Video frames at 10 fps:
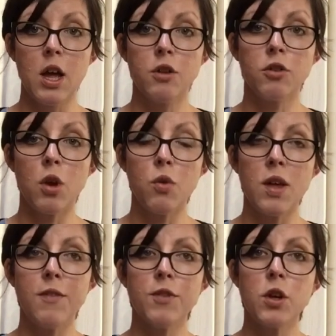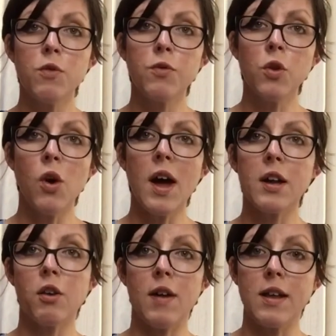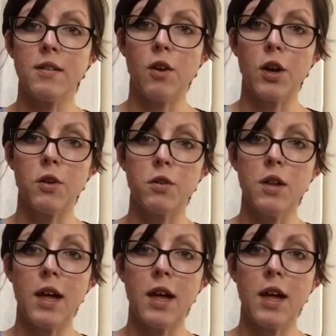So if you've not had a great cycle